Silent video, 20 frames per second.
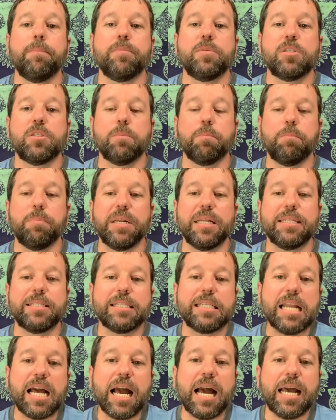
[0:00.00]
but it's
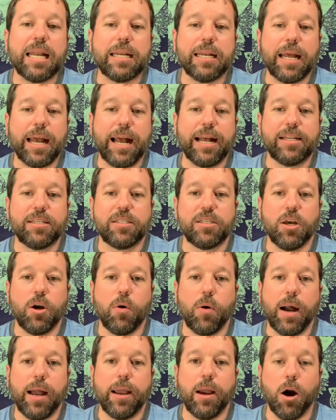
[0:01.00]
not as
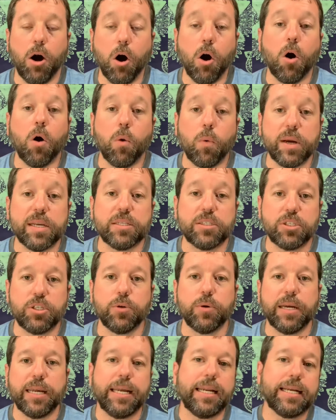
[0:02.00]
though I always
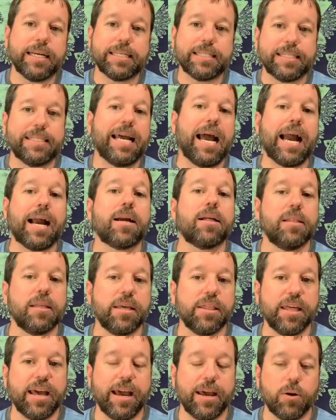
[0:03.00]
do it in exactly
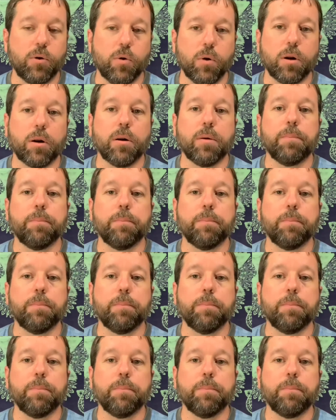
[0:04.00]
that order.